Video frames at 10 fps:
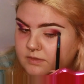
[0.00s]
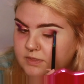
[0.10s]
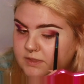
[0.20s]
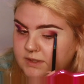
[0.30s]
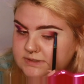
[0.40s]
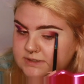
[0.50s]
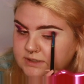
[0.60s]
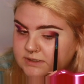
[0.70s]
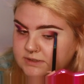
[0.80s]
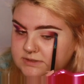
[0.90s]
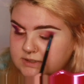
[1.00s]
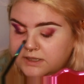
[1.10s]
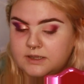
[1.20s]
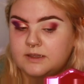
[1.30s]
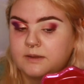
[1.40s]
This is,
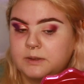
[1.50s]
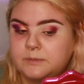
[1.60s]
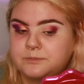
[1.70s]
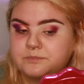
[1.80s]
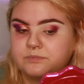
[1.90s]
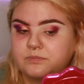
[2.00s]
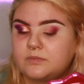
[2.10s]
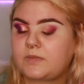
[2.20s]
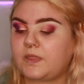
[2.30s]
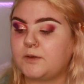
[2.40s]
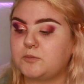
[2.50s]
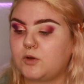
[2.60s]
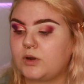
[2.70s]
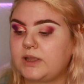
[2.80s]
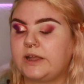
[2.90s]
the
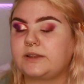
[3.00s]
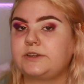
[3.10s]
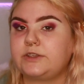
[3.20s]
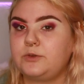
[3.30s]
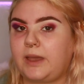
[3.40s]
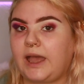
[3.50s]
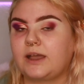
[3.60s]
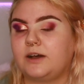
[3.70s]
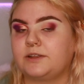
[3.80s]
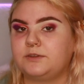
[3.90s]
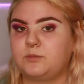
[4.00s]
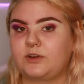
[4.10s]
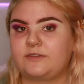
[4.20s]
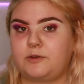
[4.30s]
more color you pack on, the more of a